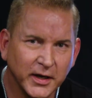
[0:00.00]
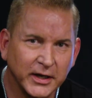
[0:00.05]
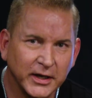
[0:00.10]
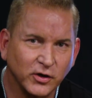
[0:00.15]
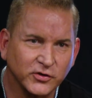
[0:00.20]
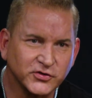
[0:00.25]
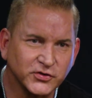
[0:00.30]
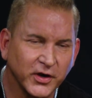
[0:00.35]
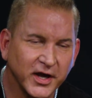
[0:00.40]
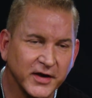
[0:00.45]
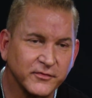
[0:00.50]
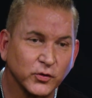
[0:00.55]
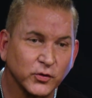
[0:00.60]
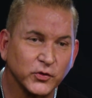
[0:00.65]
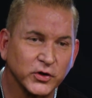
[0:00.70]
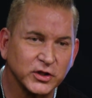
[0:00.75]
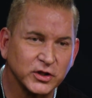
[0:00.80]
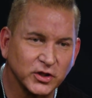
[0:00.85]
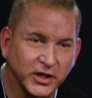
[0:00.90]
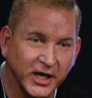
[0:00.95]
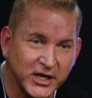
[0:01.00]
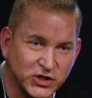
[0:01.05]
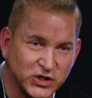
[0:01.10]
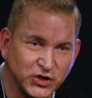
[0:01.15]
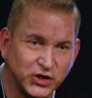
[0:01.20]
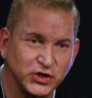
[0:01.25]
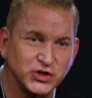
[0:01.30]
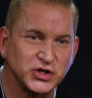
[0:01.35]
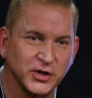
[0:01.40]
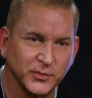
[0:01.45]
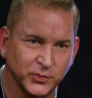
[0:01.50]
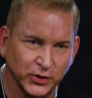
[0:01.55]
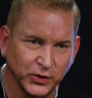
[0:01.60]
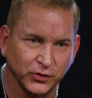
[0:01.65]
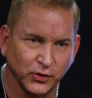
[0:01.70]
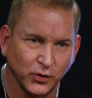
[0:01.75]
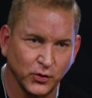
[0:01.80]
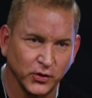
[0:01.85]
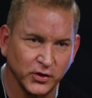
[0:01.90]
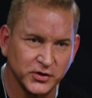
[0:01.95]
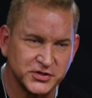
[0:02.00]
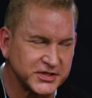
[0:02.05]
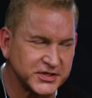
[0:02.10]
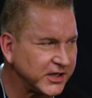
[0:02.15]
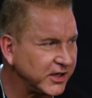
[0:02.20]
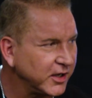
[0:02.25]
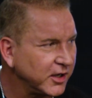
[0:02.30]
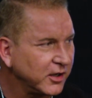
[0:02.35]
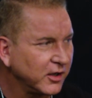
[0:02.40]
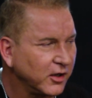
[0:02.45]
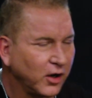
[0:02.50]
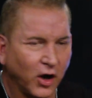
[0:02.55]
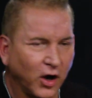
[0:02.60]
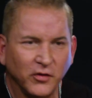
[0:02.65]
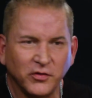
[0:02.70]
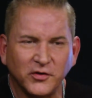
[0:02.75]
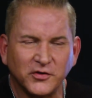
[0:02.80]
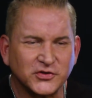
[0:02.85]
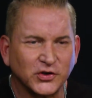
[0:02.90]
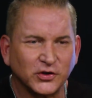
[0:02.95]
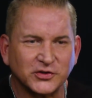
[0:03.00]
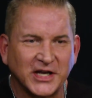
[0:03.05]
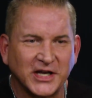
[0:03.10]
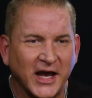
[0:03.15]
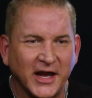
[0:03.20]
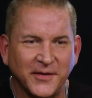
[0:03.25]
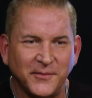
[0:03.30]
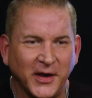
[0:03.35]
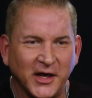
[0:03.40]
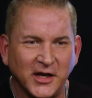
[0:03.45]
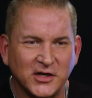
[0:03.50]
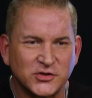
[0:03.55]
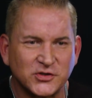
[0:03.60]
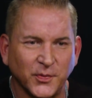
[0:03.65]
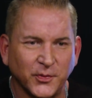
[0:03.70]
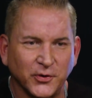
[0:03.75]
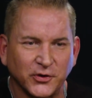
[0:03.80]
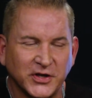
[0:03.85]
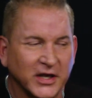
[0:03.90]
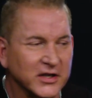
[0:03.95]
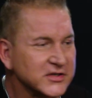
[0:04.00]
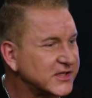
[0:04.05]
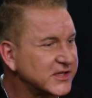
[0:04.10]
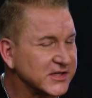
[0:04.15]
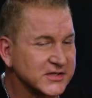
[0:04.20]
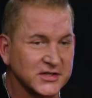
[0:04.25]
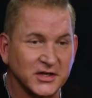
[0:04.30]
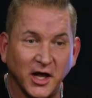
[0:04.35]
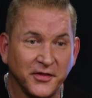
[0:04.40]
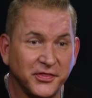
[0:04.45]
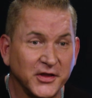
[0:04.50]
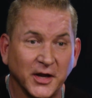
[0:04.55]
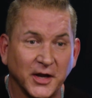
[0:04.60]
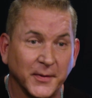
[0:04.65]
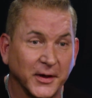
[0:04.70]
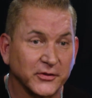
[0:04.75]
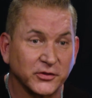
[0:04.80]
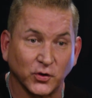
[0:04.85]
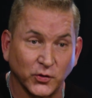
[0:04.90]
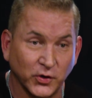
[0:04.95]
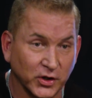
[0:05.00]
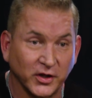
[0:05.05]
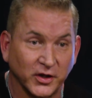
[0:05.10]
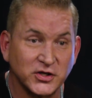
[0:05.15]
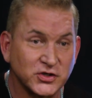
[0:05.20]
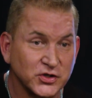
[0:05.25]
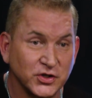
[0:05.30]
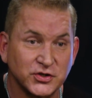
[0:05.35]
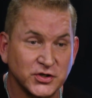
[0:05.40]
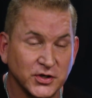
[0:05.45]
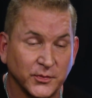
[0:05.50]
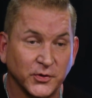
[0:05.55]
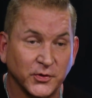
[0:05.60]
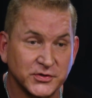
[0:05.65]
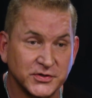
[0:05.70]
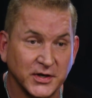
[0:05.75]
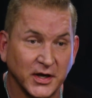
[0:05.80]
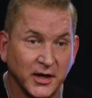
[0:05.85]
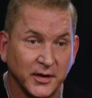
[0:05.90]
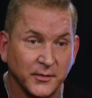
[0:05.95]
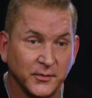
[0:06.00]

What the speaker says: and also have a relationship with the horse. See, all those old time management books says nothing about the relationship with time.